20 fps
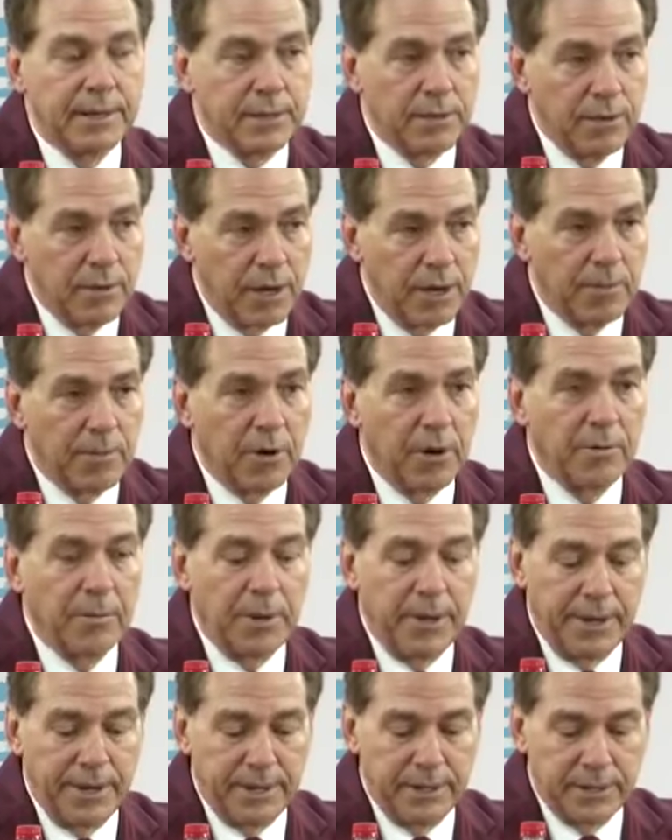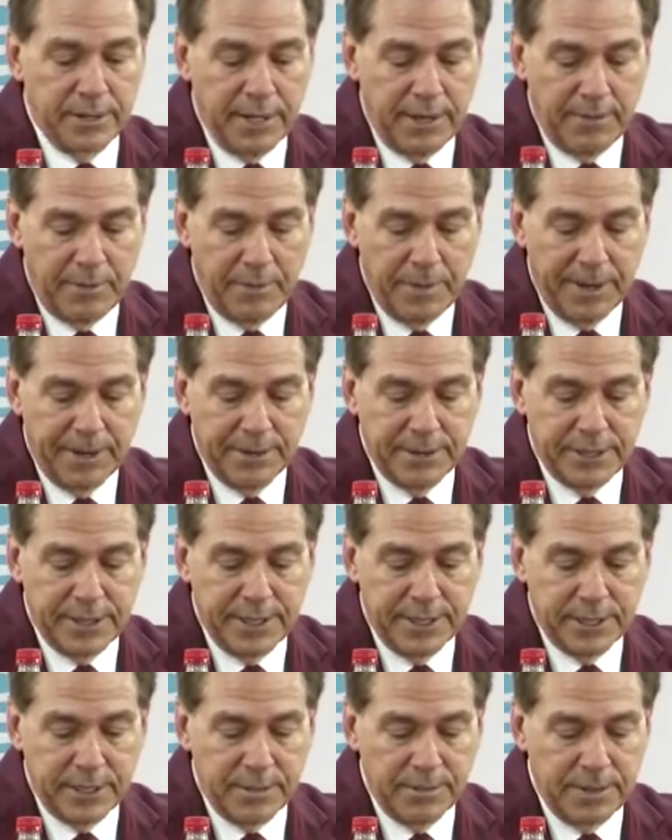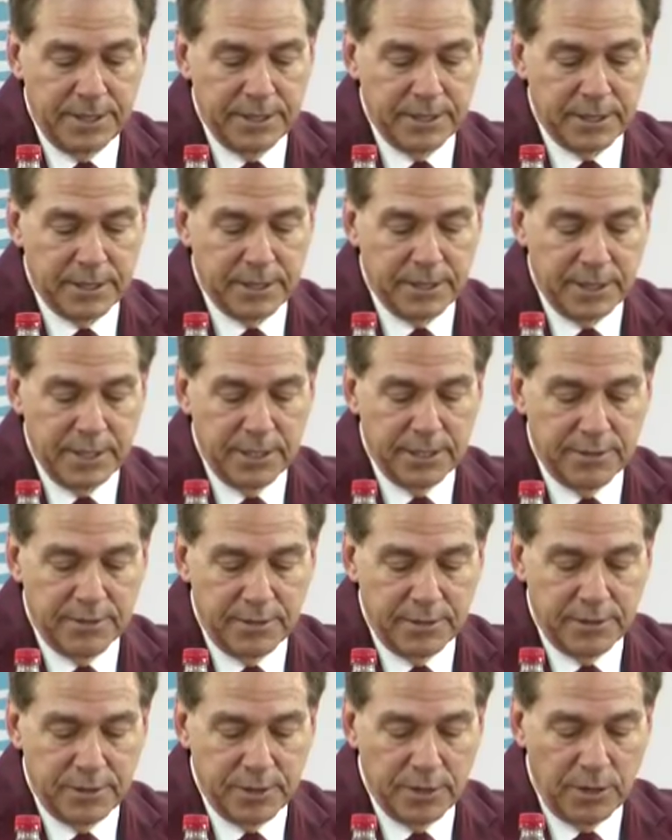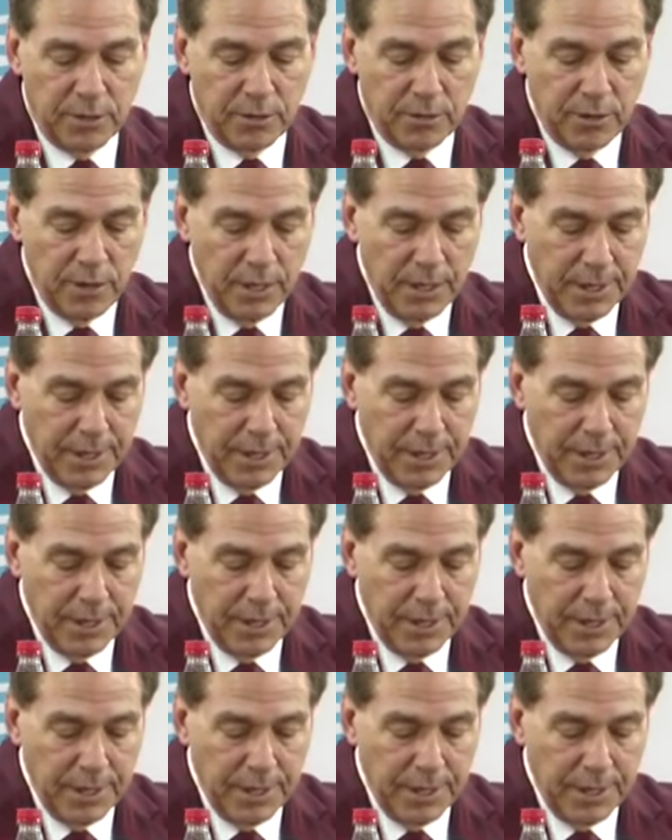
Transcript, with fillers: to help our players have a better chance to be successful. So.